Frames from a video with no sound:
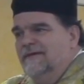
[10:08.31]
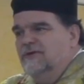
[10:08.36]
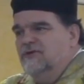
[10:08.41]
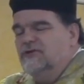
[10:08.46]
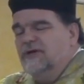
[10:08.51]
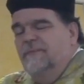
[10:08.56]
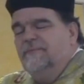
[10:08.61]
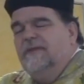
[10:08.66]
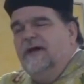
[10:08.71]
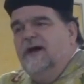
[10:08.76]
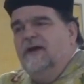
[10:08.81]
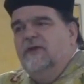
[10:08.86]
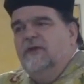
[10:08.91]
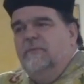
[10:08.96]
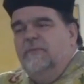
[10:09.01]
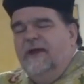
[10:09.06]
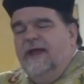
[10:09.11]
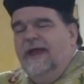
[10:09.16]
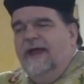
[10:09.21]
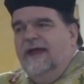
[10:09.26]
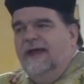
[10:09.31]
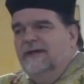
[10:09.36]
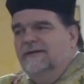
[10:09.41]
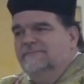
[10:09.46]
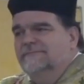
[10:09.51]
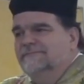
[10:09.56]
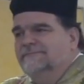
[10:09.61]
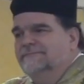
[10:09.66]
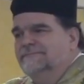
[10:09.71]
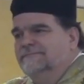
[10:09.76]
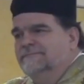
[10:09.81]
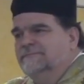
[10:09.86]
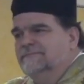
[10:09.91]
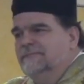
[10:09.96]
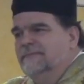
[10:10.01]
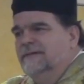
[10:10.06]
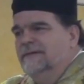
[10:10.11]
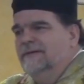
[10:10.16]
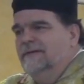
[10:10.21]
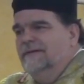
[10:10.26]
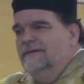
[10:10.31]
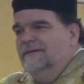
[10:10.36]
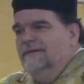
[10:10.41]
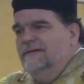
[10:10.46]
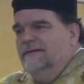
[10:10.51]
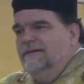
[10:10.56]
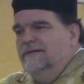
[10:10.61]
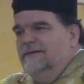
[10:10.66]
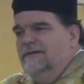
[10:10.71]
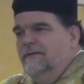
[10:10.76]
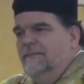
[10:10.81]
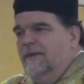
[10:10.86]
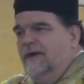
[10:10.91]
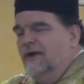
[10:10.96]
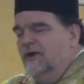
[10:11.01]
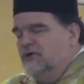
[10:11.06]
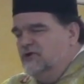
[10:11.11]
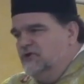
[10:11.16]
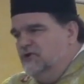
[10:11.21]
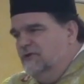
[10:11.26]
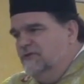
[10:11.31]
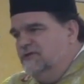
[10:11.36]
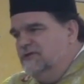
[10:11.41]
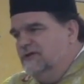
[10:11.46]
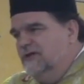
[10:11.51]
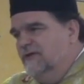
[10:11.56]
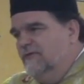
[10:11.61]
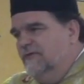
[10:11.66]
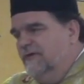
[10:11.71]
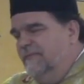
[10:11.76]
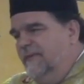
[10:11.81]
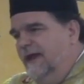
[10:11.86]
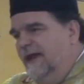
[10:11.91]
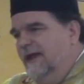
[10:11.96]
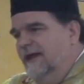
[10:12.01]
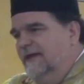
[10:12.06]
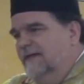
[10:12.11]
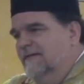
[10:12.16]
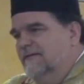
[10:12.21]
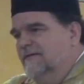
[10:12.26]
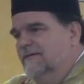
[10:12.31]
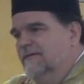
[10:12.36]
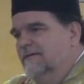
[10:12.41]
Jumped out of the plane. The parachute still remained.